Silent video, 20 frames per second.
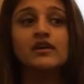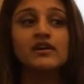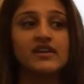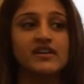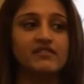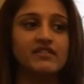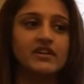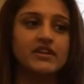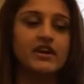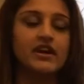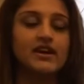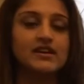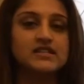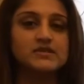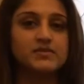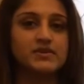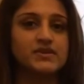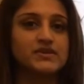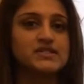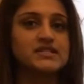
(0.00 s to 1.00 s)
Even in a
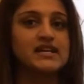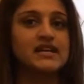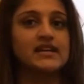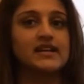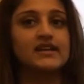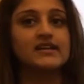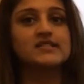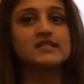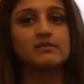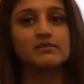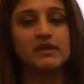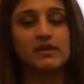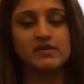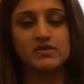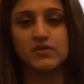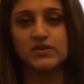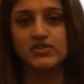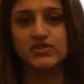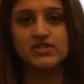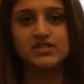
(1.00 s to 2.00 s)
hospital setting, sometimes
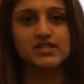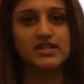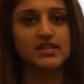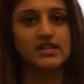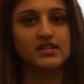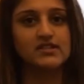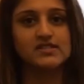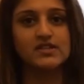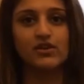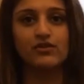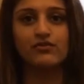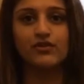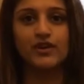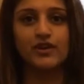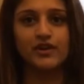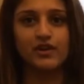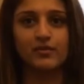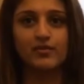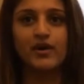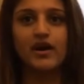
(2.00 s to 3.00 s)
we just stick the cell phone in
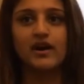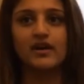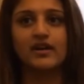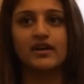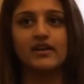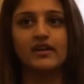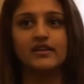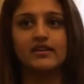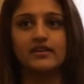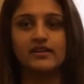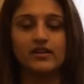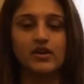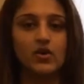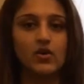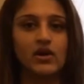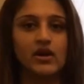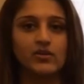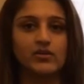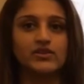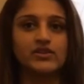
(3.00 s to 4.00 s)
our pocket and go
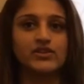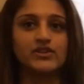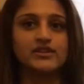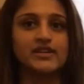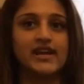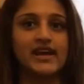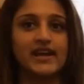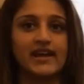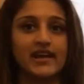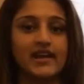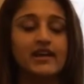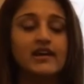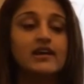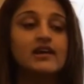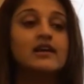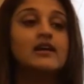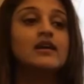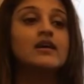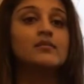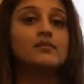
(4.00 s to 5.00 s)
on with their day.
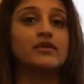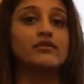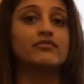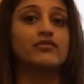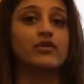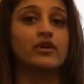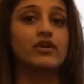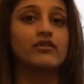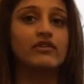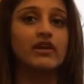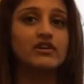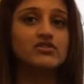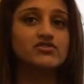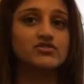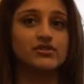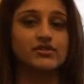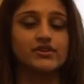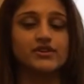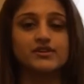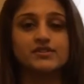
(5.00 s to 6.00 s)
But for a
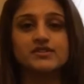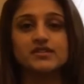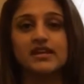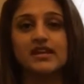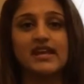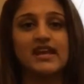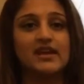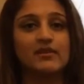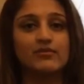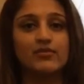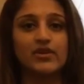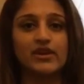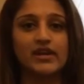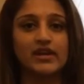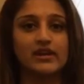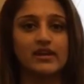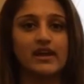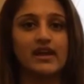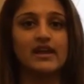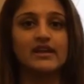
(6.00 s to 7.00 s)
correctional nurse, they can't
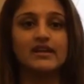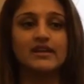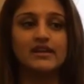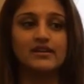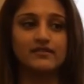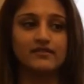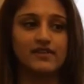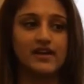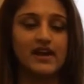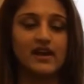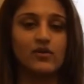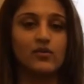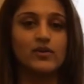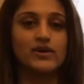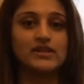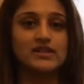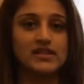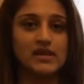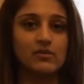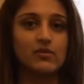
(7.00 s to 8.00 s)
bring any of that
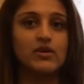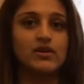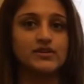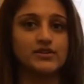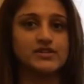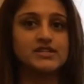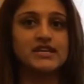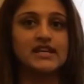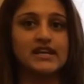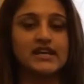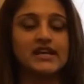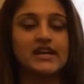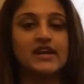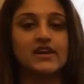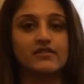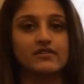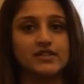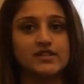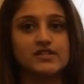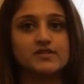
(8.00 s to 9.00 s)
with them while they're taking care
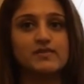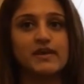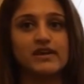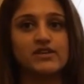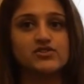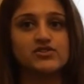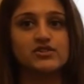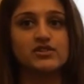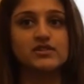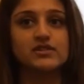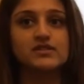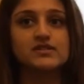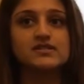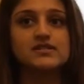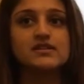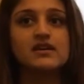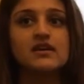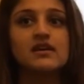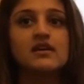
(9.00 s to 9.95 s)
of these patients.